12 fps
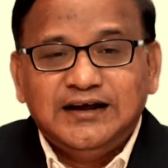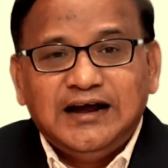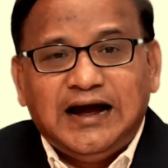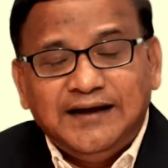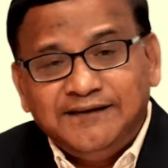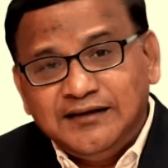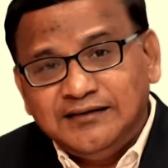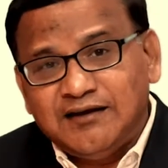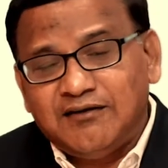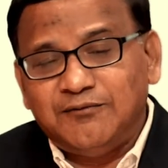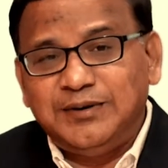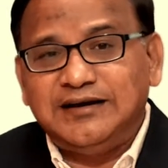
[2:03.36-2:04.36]
And then there
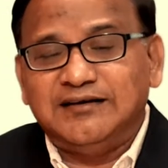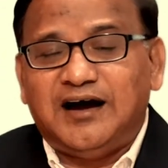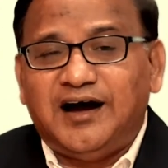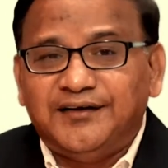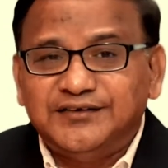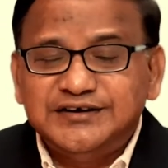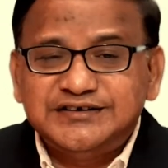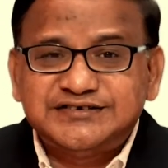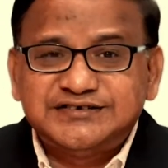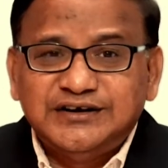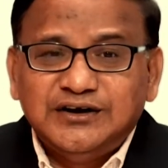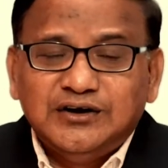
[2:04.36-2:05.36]
have been
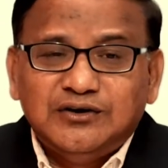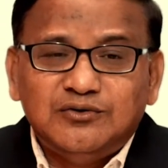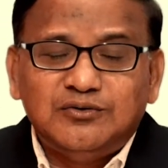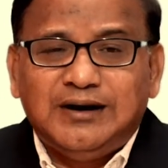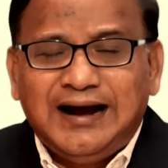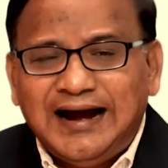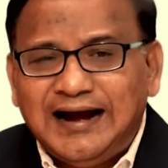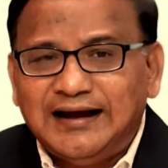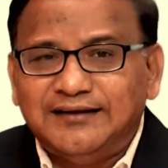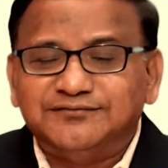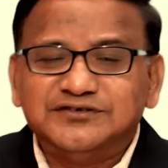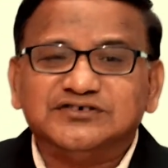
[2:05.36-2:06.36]
others who
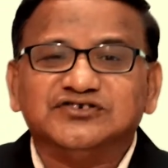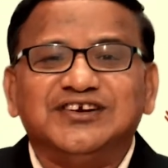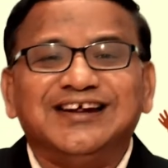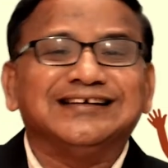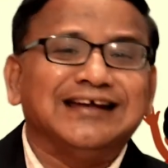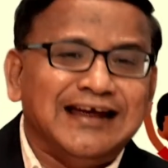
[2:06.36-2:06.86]
have sneaked